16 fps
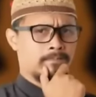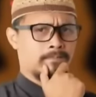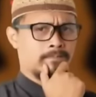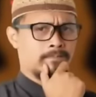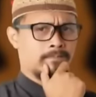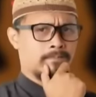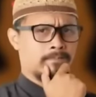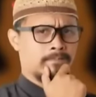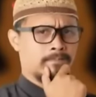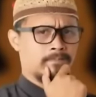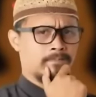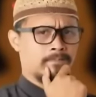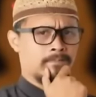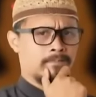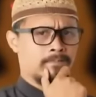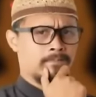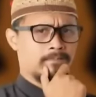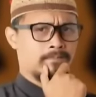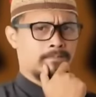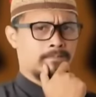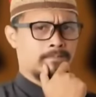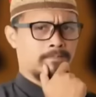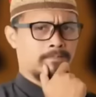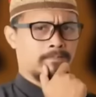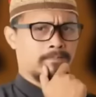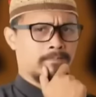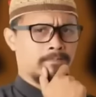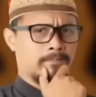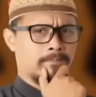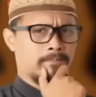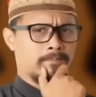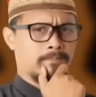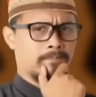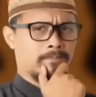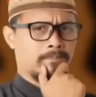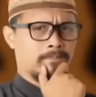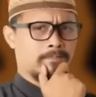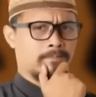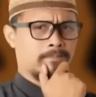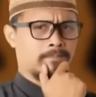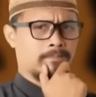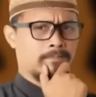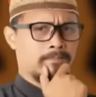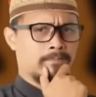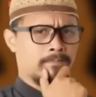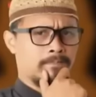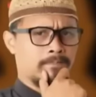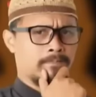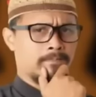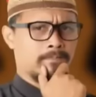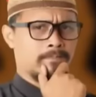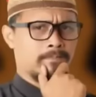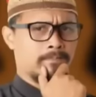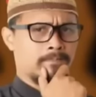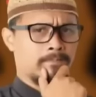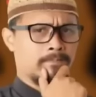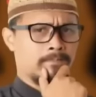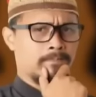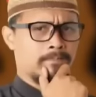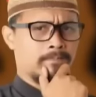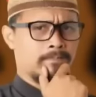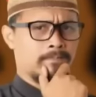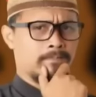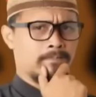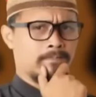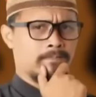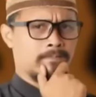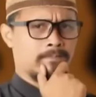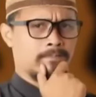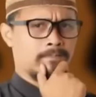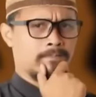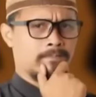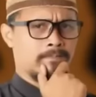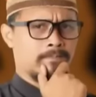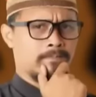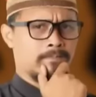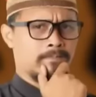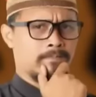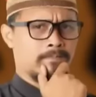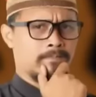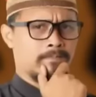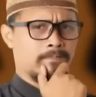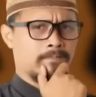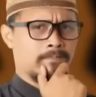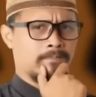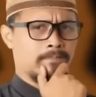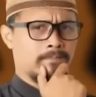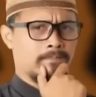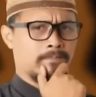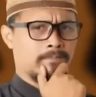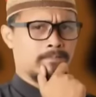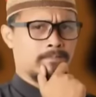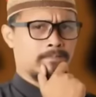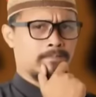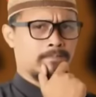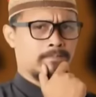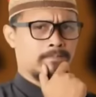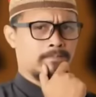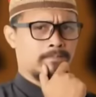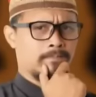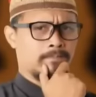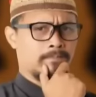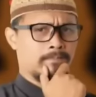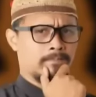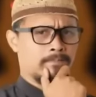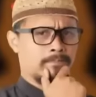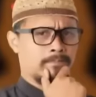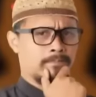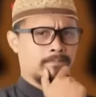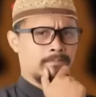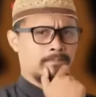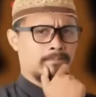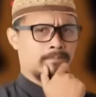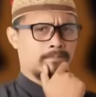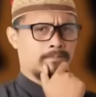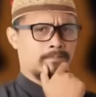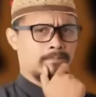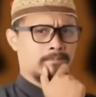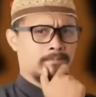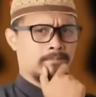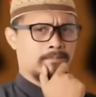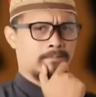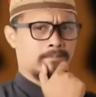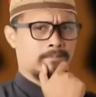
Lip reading: This person isn't speaking.